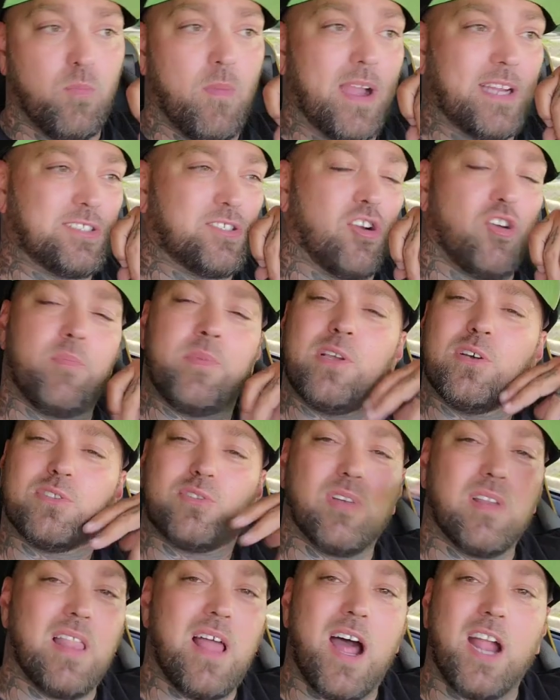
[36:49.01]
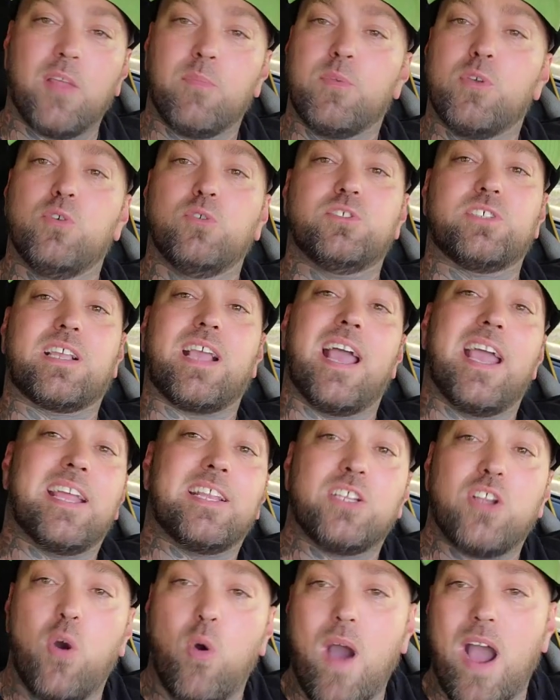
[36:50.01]
Mike turned me on to a lot of music I
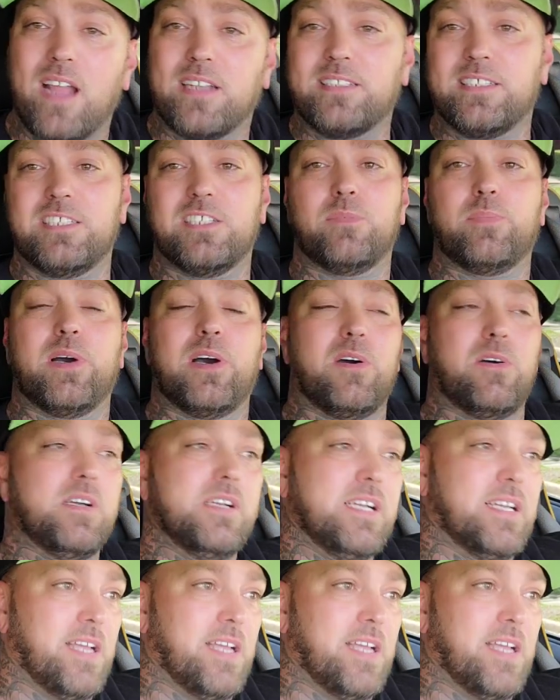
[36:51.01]
had no idea about.